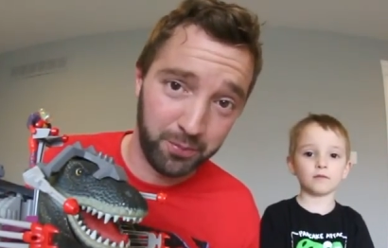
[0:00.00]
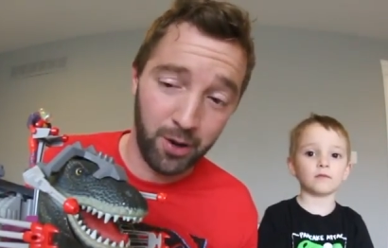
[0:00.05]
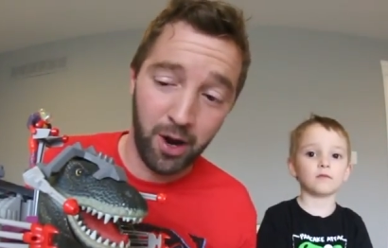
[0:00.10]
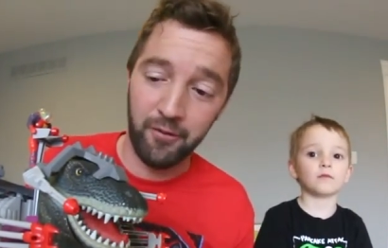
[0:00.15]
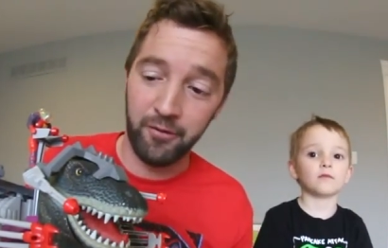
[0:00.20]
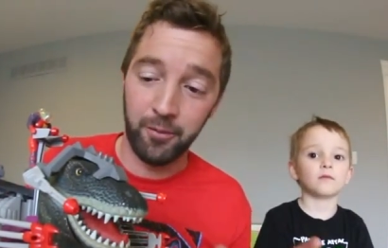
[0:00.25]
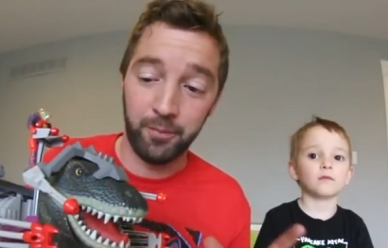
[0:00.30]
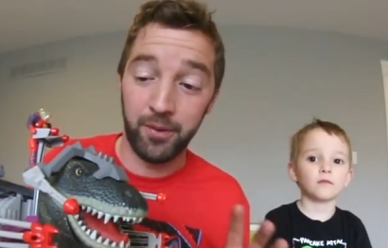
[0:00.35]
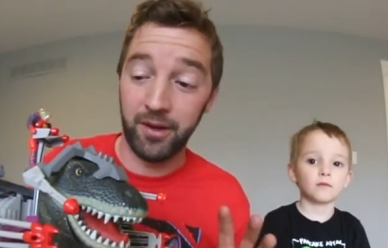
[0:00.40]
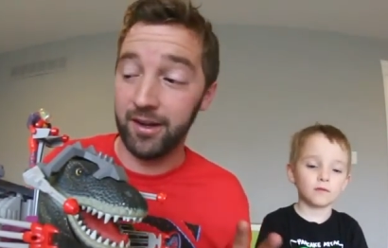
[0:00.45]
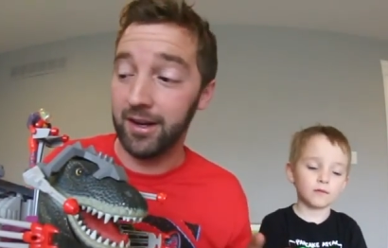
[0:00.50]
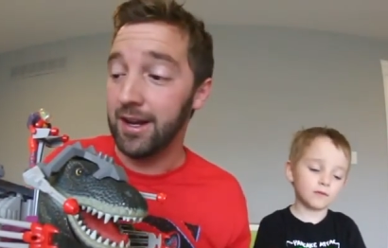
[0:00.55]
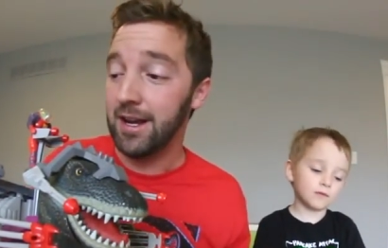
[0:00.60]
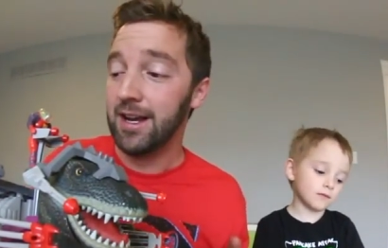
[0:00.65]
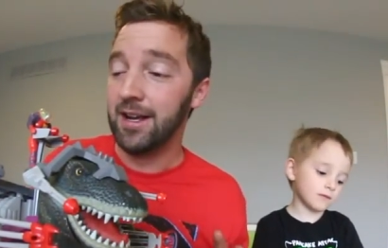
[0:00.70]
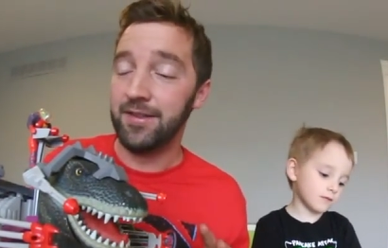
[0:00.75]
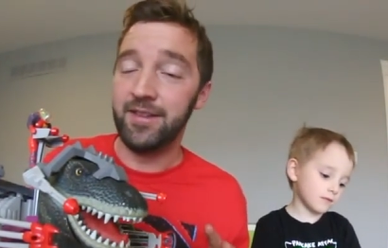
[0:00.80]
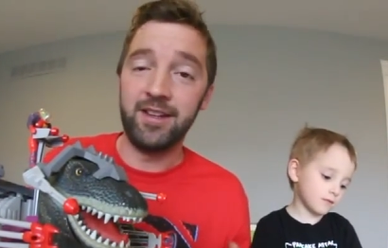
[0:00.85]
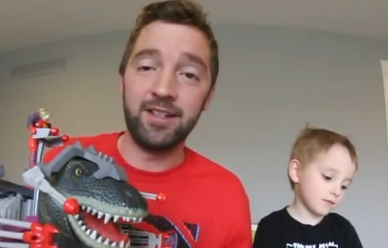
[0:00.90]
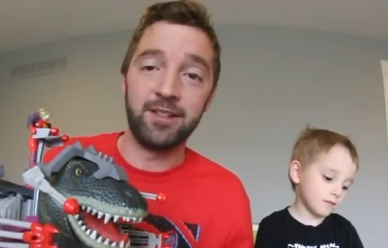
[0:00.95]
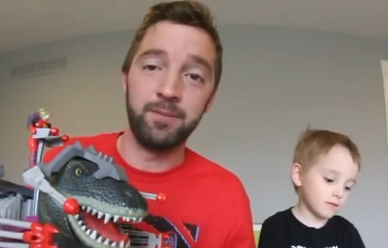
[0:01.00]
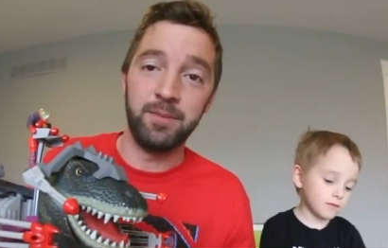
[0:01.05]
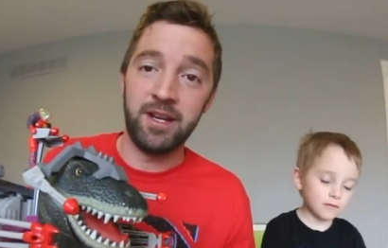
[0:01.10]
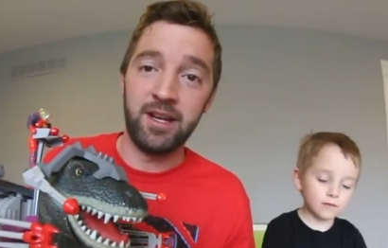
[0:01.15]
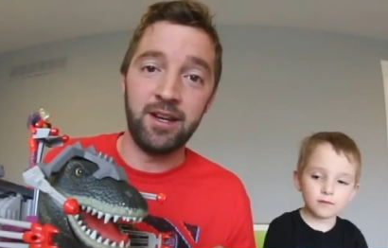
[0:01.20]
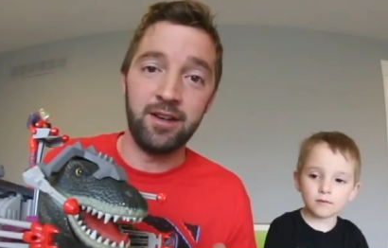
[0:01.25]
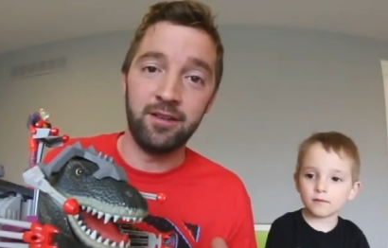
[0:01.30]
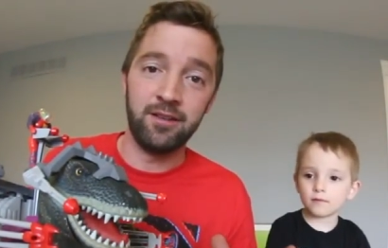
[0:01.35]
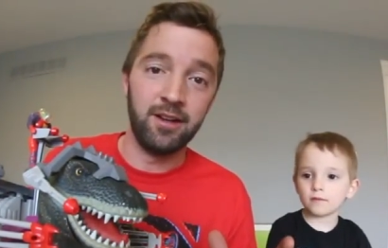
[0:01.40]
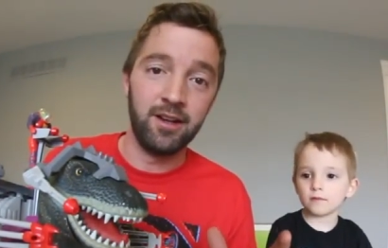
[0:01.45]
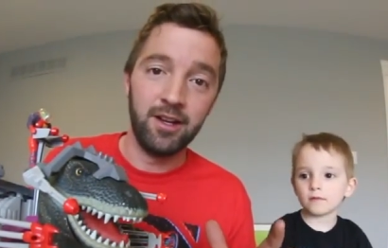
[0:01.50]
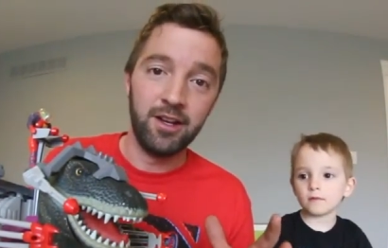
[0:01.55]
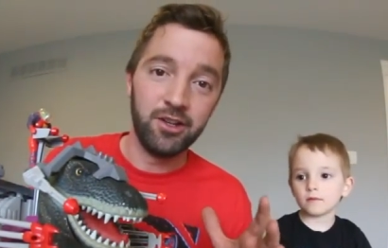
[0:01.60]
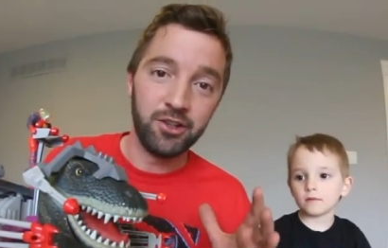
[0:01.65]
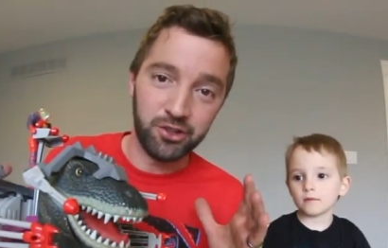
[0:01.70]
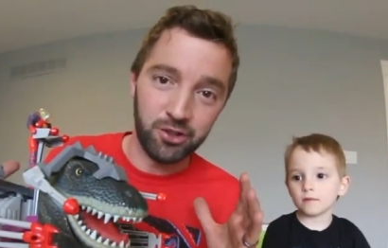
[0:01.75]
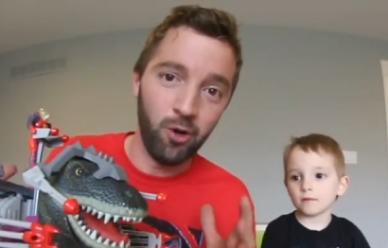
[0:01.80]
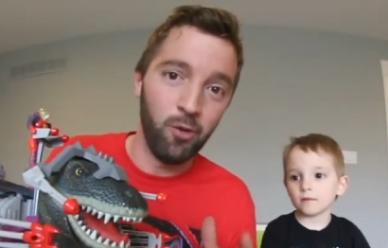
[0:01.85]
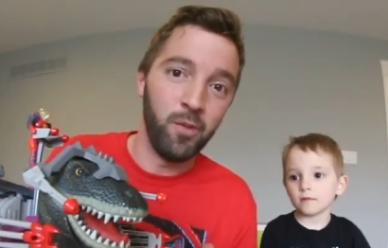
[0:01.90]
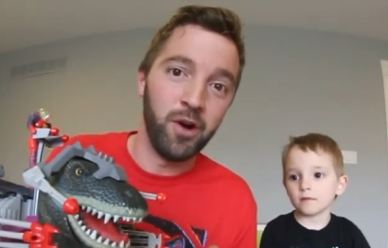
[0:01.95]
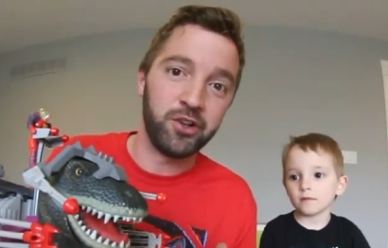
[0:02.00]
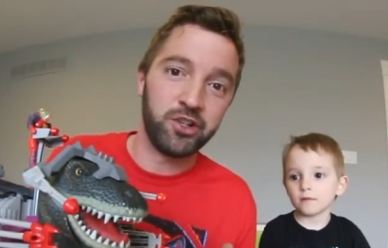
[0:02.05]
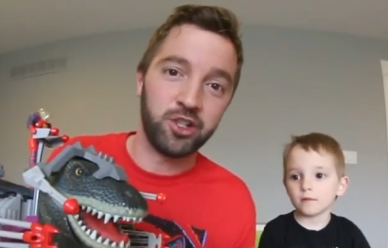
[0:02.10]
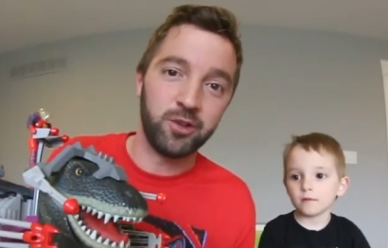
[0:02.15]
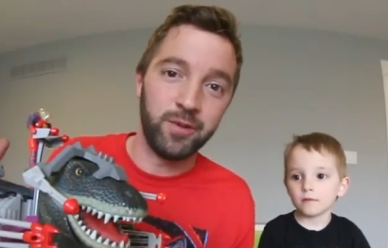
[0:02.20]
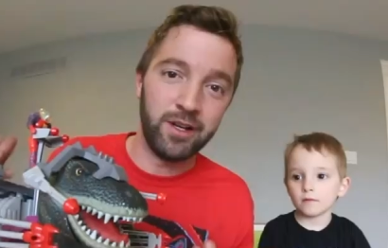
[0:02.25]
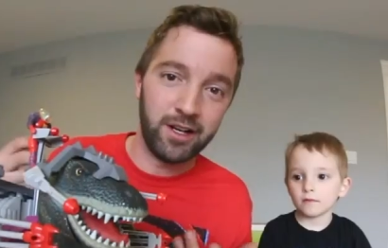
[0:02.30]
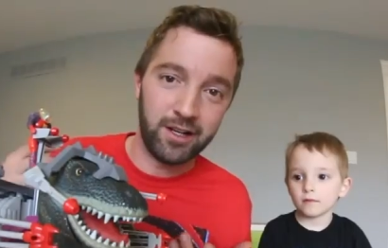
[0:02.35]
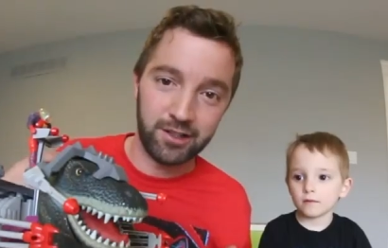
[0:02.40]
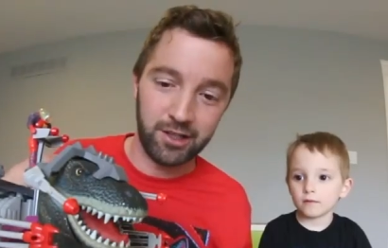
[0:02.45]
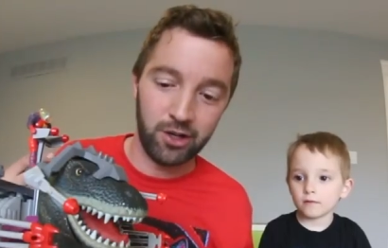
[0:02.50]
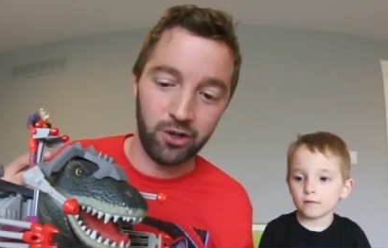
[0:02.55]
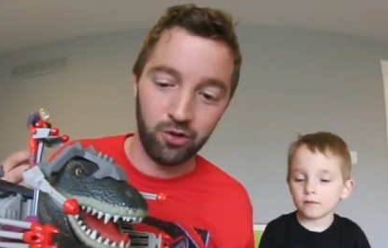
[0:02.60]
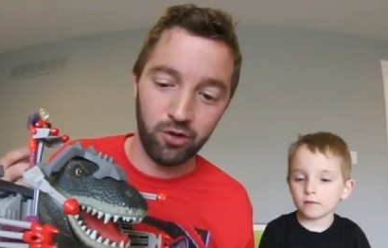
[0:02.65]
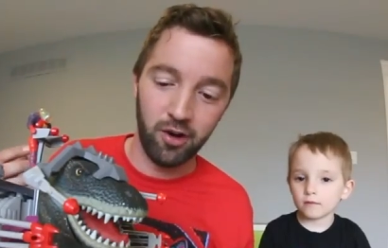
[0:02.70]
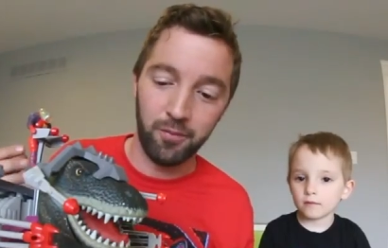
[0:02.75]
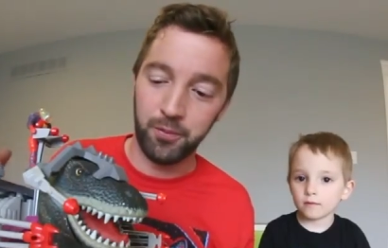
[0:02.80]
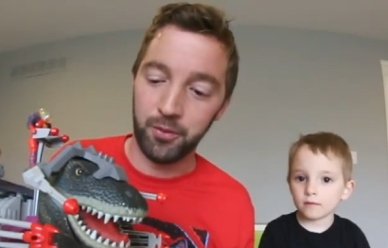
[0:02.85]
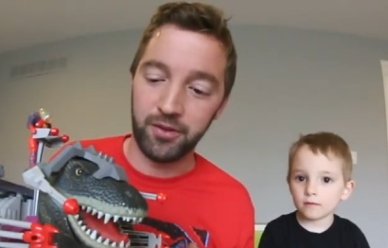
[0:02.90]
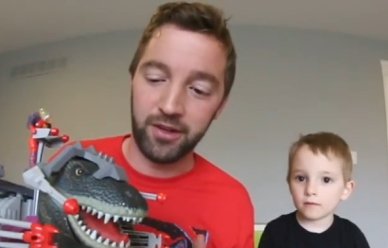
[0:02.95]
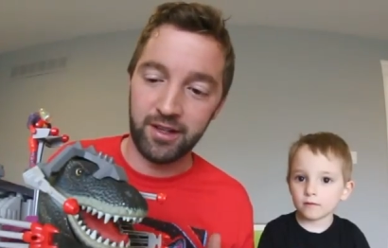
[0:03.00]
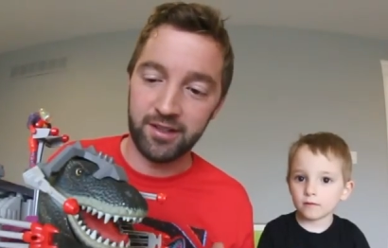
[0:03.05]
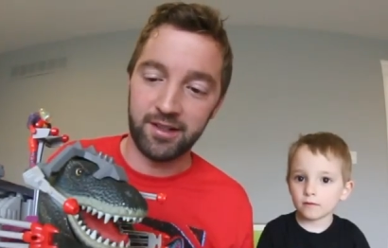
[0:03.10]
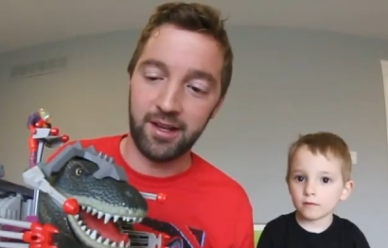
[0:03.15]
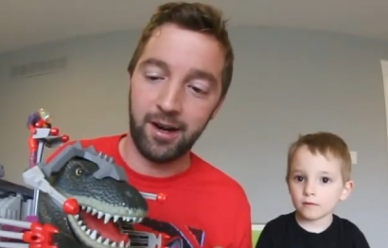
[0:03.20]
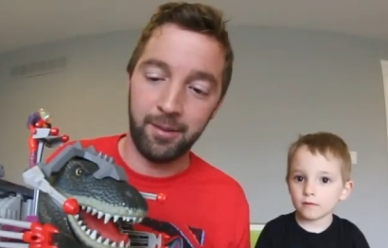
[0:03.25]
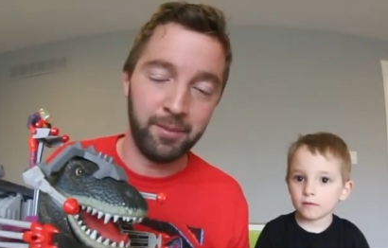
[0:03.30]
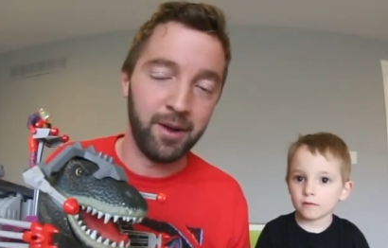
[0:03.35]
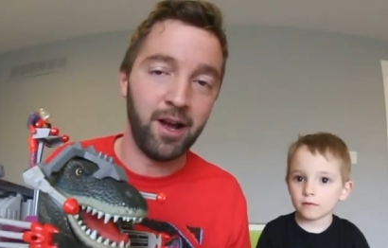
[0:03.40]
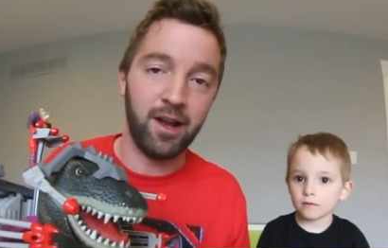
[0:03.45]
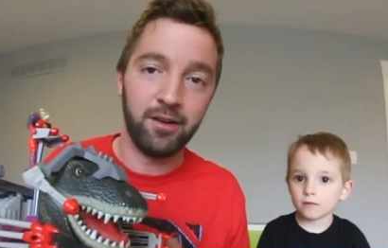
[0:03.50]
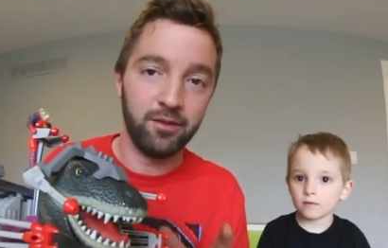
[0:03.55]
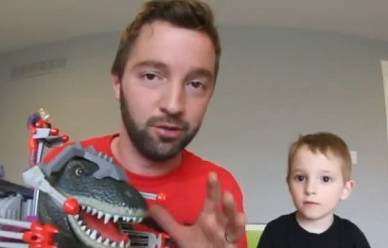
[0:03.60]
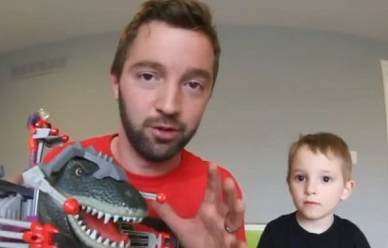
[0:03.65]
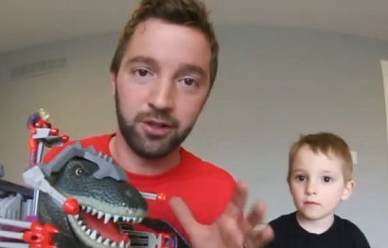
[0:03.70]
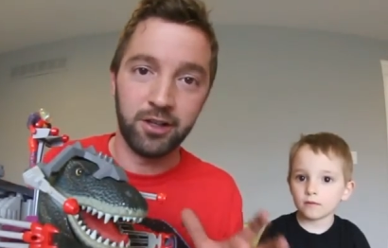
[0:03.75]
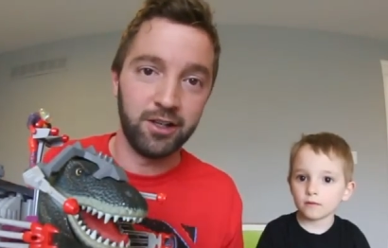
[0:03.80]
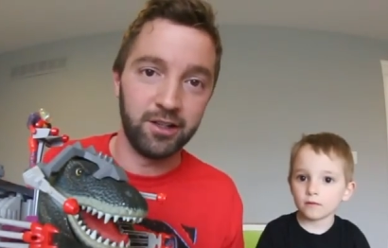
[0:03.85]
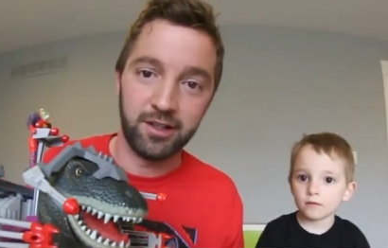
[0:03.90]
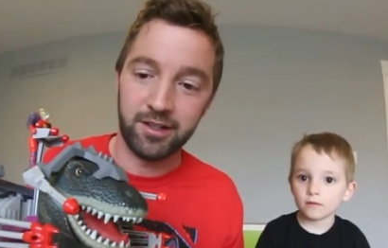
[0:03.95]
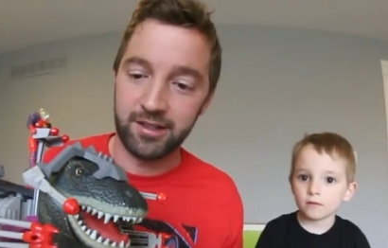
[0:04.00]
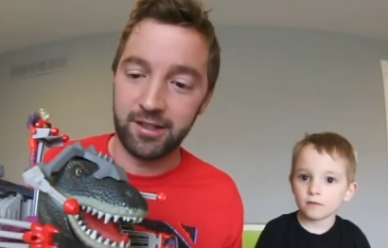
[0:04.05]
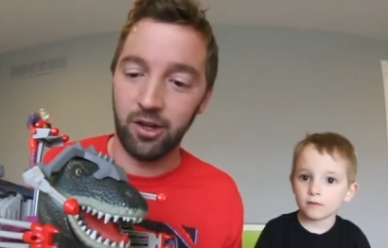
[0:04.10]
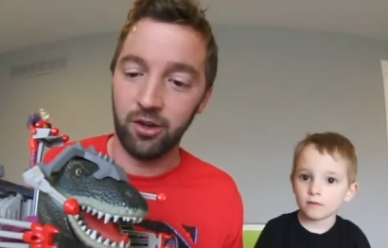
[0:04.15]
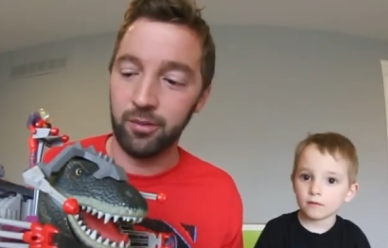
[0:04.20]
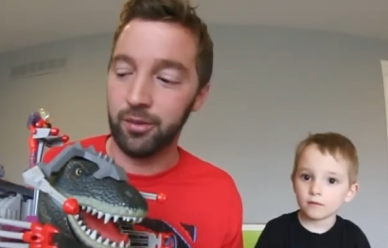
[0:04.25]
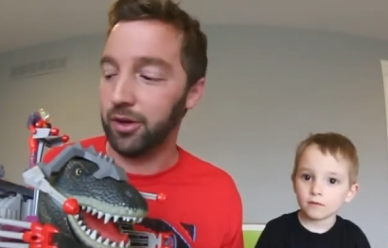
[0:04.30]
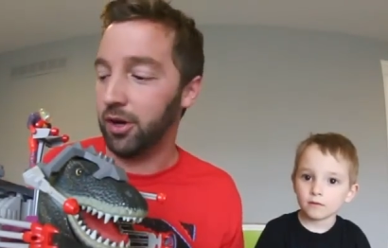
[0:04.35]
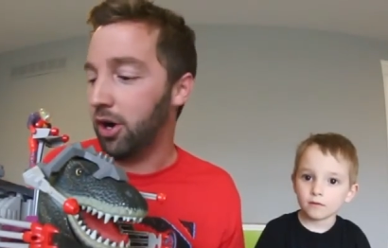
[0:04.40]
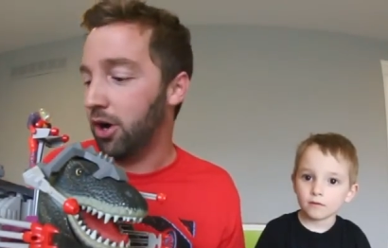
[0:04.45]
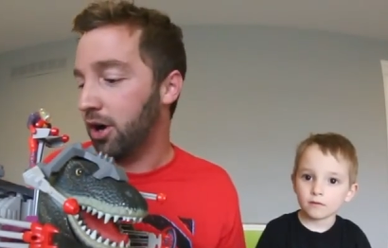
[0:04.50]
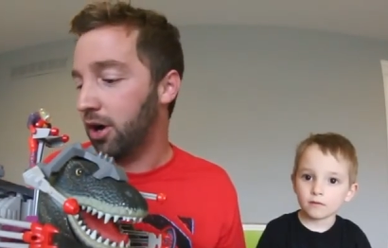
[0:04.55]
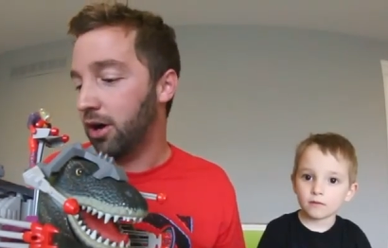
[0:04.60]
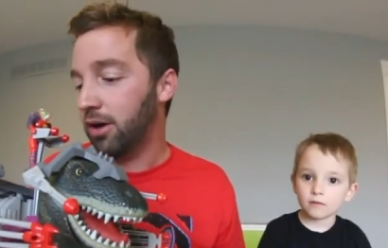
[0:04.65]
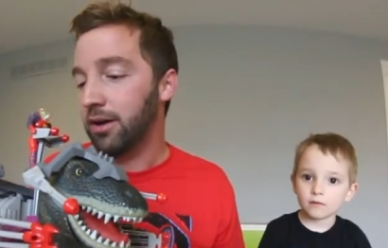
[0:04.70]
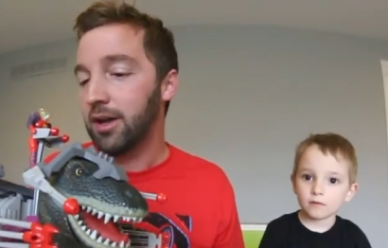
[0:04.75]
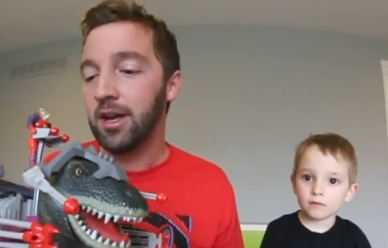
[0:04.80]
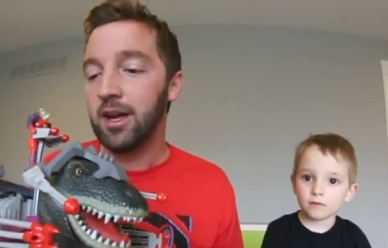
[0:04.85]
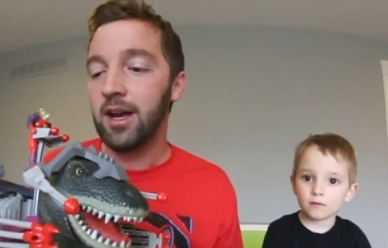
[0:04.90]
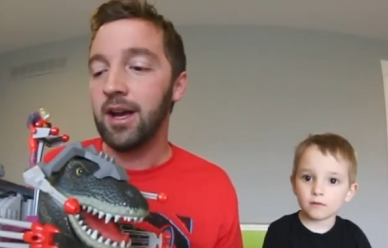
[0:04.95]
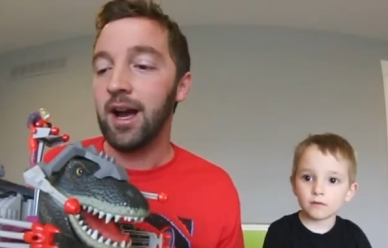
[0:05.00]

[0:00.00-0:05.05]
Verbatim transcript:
Speaker 1: profit, but these mean so much to me because I grew up with these that I'm not looking to sell them at all.